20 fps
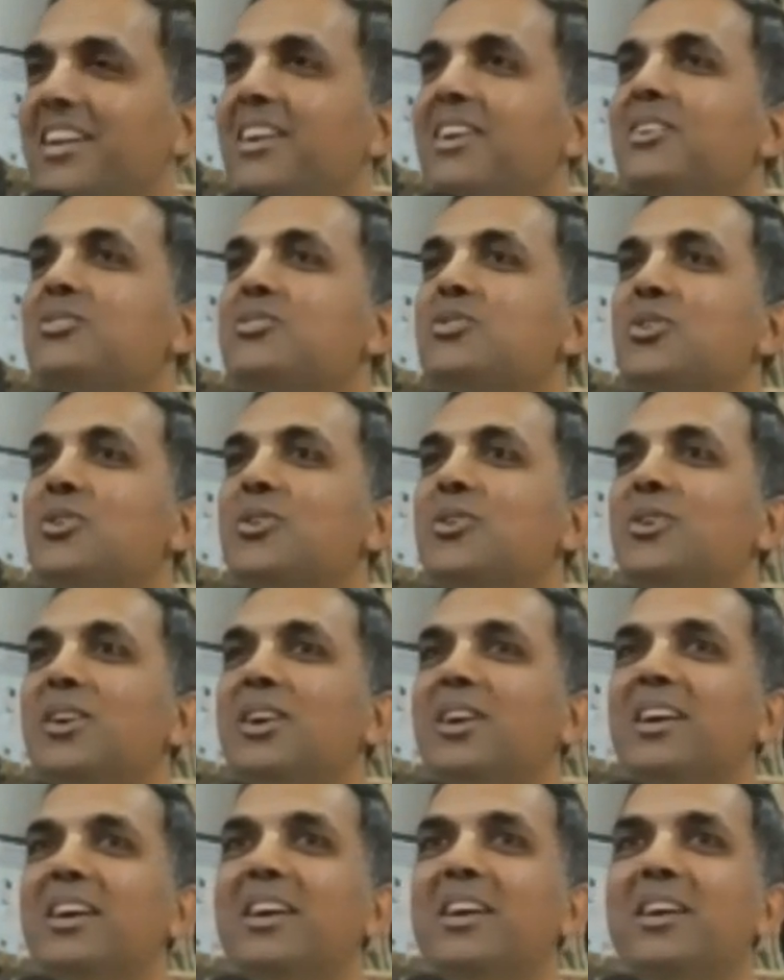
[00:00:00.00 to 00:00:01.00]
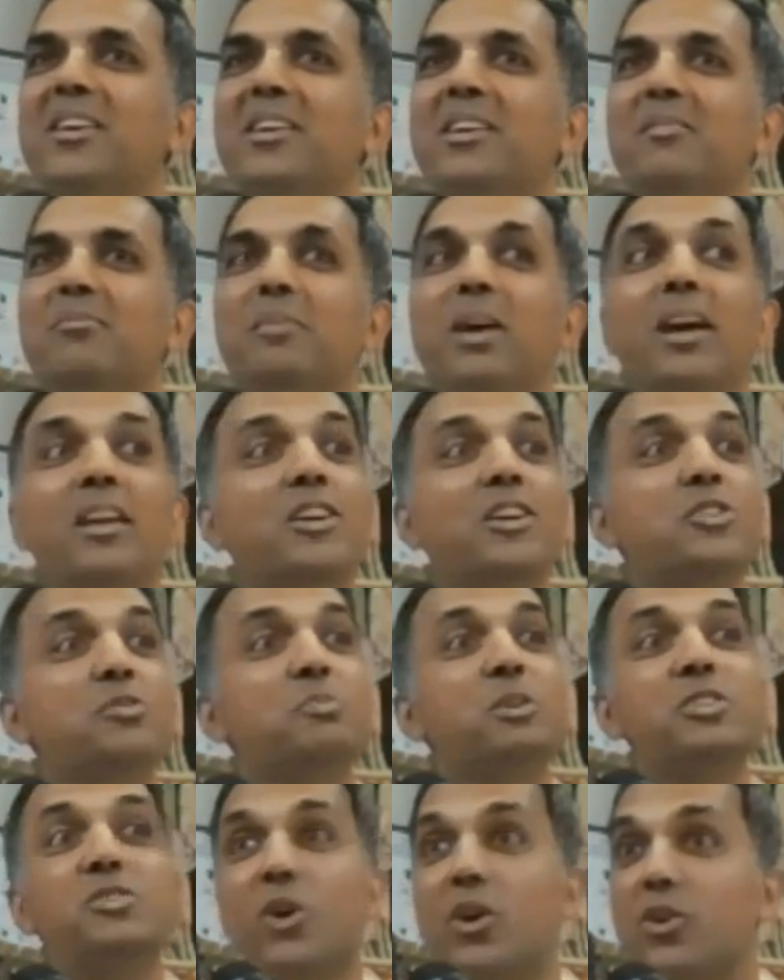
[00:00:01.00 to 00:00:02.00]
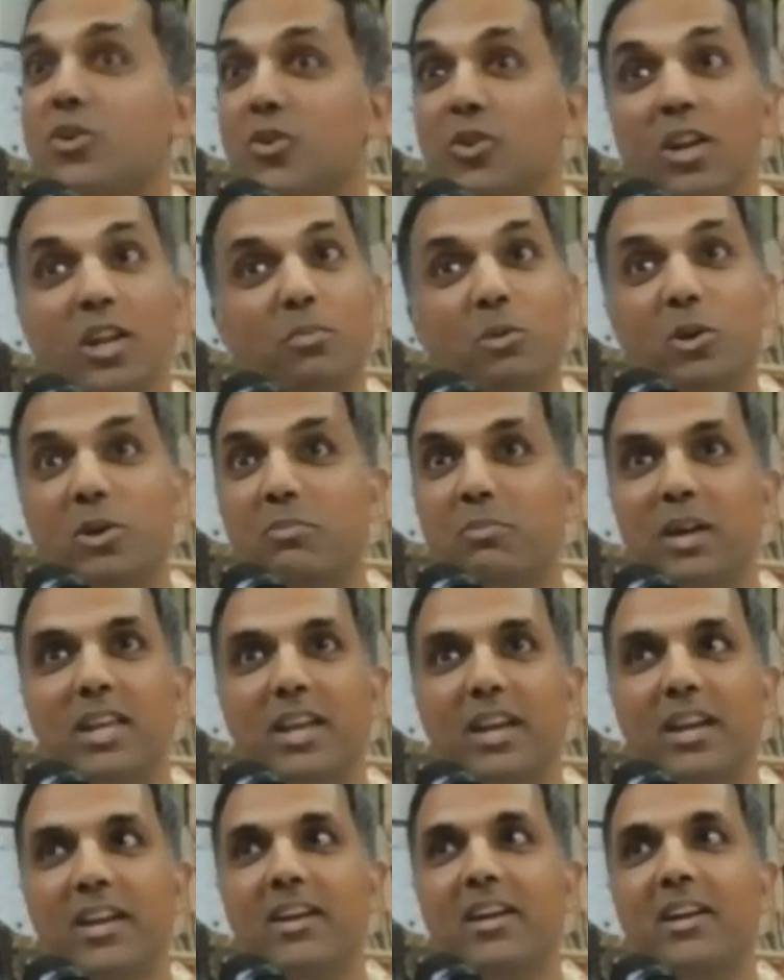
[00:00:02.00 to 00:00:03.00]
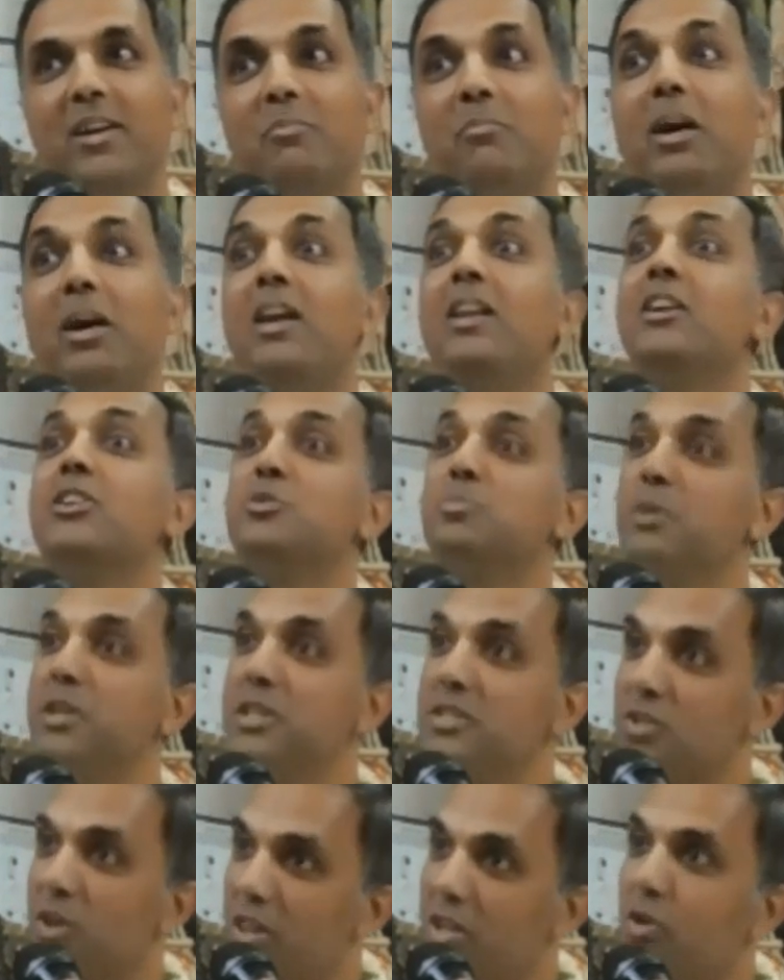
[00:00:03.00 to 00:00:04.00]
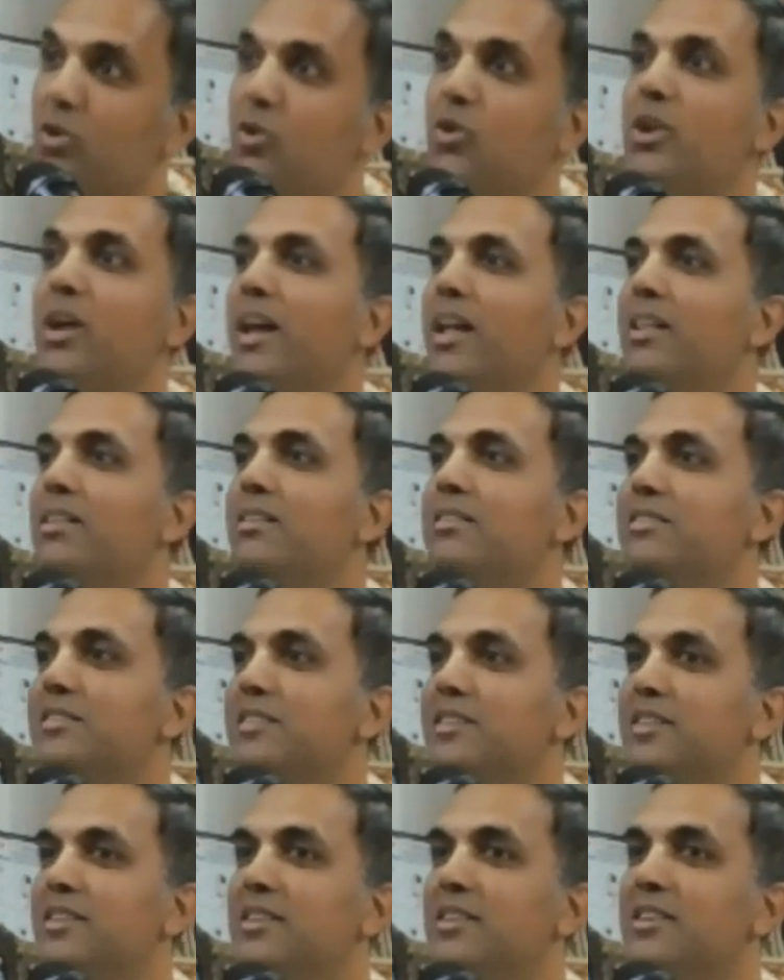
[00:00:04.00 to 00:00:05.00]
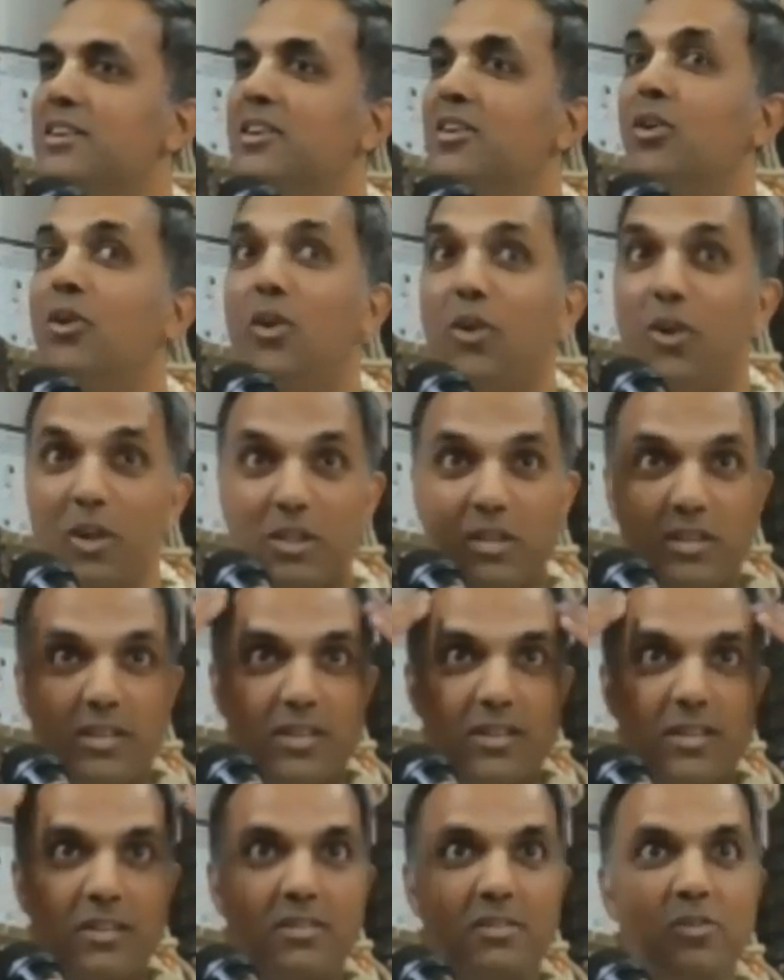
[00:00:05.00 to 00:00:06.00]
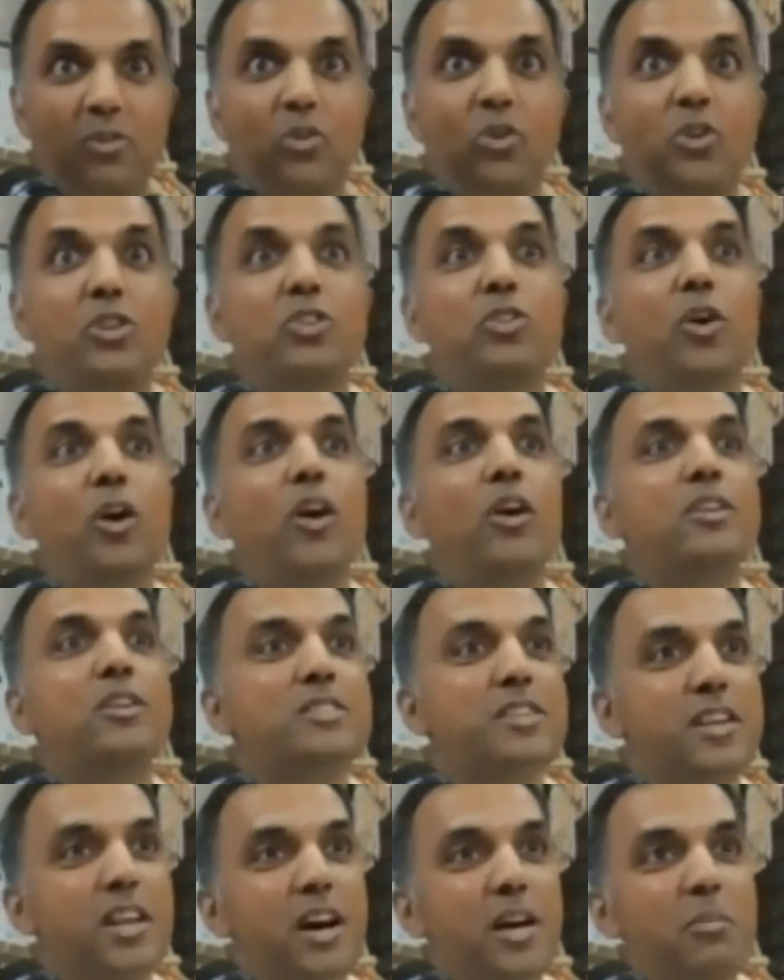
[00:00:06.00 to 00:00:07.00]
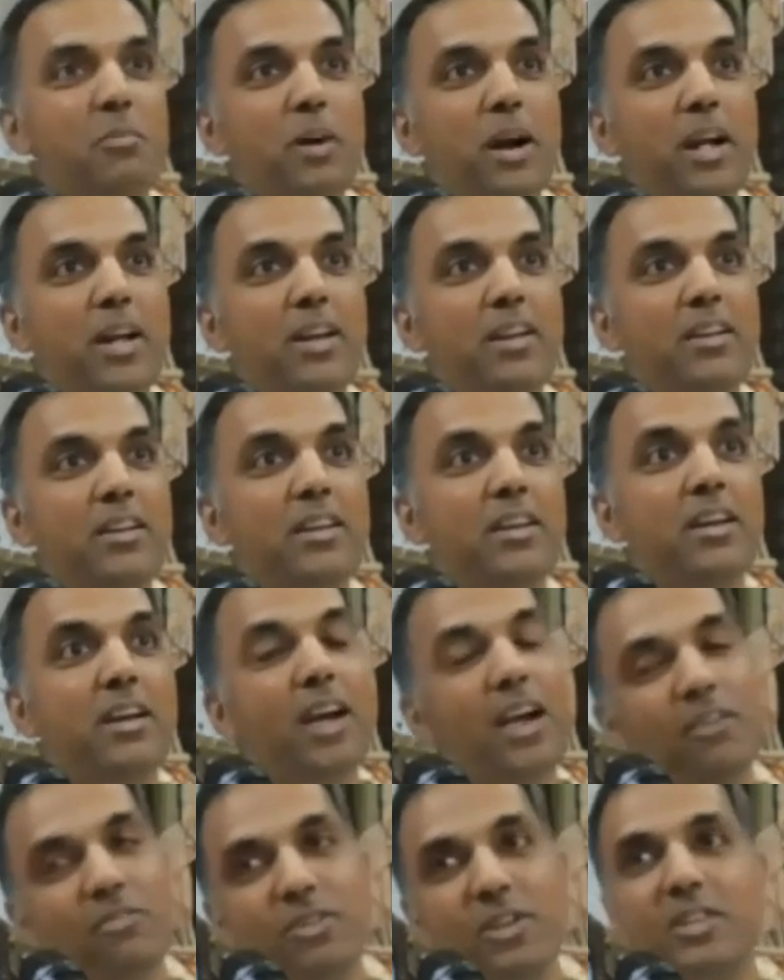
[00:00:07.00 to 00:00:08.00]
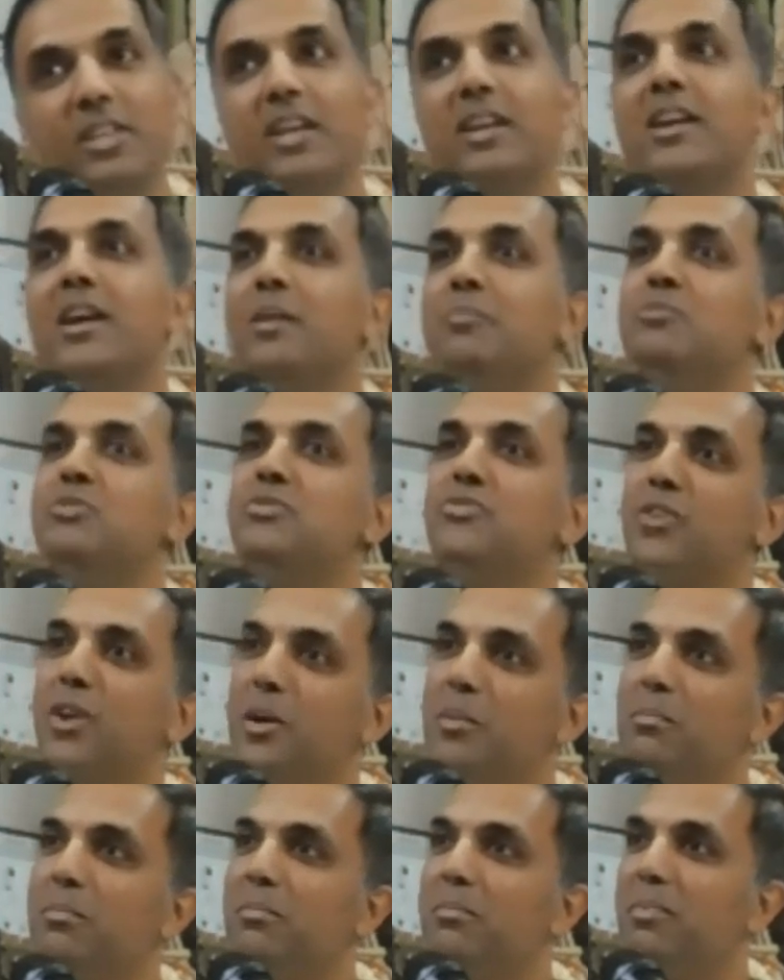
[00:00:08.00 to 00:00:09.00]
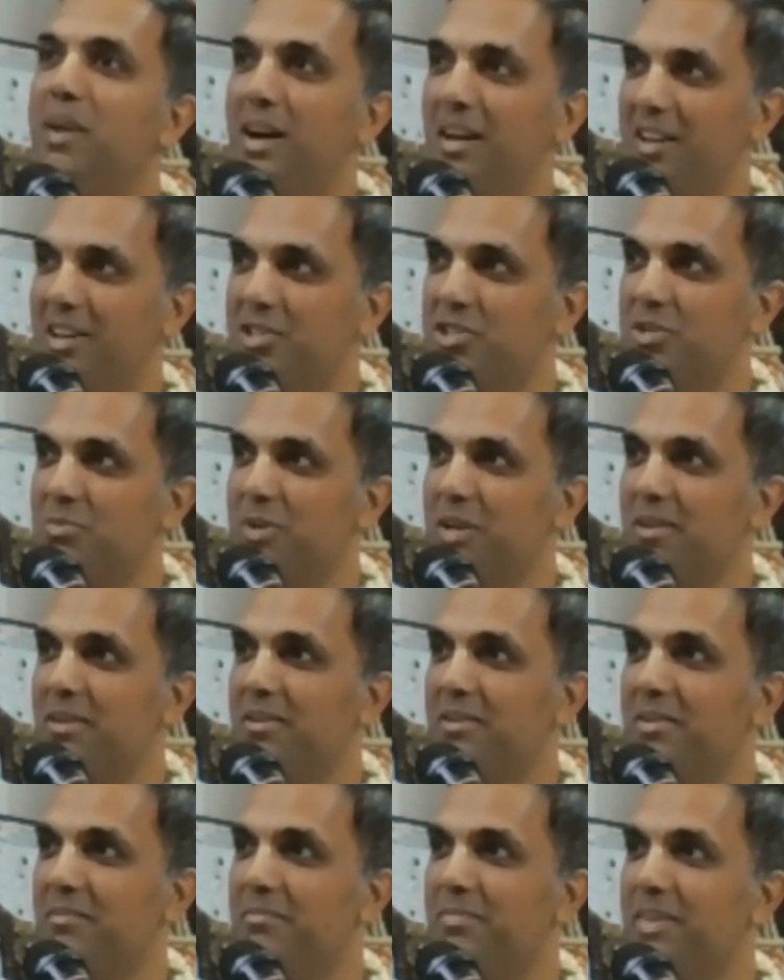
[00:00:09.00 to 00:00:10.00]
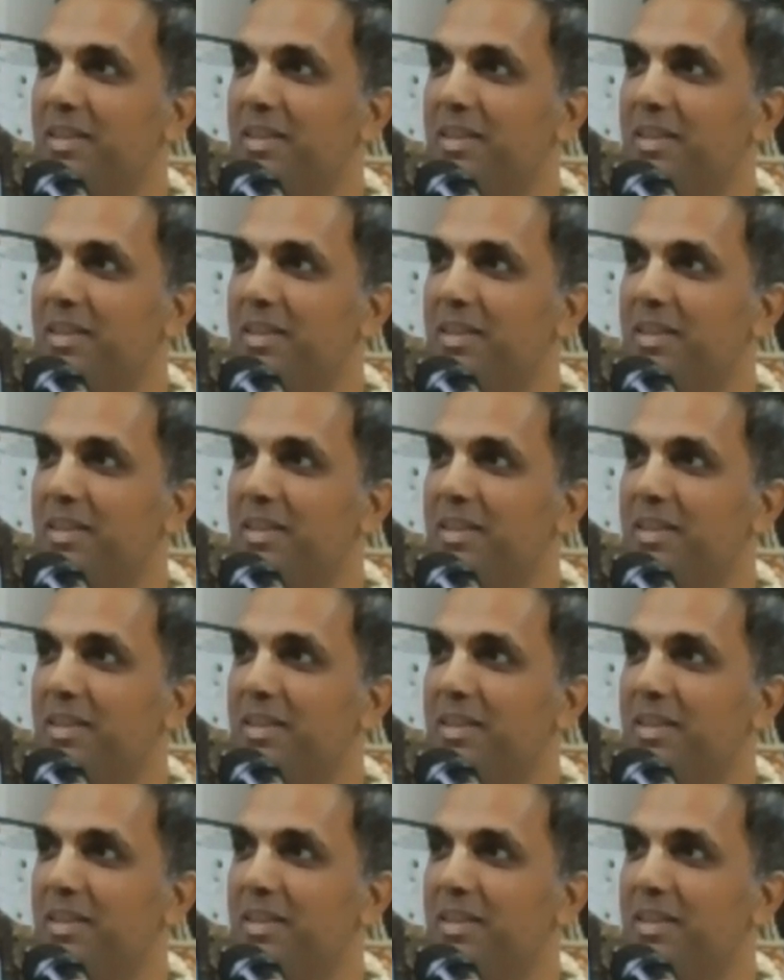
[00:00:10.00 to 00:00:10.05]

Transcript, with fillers: Right? So, uh, Mahalakshmi is not only about money, Mahalakshmi is all the good health, all the good thoughts in our mind, everything comes from Mahalakshmi.